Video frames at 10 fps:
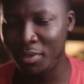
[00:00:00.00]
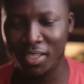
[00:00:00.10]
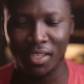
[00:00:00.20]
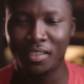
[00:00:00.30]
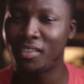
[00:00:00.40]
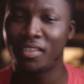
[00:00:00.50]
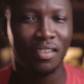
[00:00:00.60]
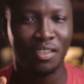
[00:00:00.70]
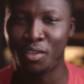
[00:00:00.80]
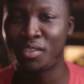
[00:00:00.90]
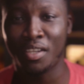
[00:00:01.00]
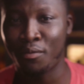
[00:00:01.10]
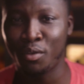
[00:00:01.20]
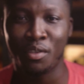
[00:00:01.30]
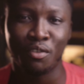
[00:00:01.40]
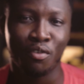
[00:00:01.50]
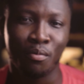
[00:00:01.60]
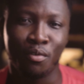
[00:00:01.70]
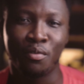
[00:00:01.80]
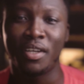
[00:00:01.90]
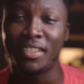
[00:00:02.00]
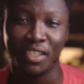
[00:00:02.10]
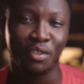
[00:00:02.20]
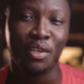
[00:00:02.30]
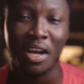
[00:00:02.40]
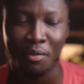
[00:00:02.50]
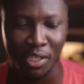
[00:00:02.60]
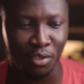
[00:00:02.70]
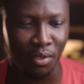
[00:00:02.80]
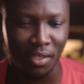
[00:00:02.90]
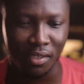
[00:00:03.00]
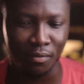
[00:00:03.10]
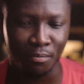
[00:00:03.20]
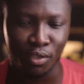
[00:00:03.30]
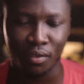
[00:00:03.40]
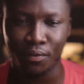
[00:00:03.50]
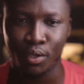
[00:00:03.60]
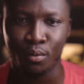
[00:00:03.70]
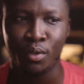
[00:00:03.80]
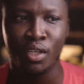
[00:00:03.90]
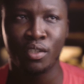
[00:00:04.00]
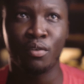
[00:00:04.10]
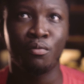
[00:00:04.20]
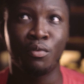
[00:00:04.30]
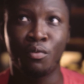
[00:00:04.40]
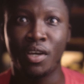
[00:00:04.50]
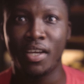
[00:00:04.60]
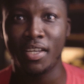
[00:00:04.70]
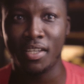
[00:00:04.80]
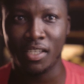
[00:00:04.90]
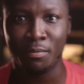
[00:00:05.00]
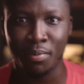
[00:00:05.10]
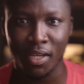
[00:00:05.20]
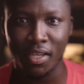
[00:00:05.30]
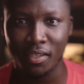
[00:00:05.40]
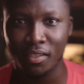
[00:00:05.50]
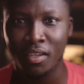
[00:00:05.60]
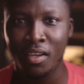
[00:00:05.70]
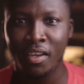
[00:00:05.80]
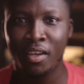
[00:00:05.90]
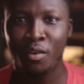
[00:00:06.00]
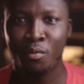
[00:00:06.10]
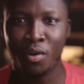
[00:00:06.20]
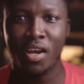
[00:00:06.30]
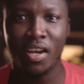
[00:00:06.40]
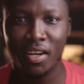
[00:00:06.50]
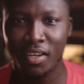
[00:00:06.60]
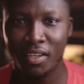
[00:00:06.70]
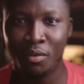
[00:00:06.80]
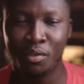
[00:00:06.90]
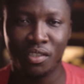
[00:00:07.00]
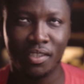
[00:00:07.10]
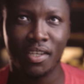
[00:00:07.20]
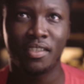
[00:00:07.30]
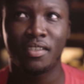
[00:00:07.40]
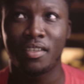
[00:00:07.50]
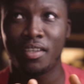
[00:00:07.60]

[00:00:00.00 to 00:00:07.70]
me just save you the trouble and tell you how I shot this music video. So we were in a space where there was just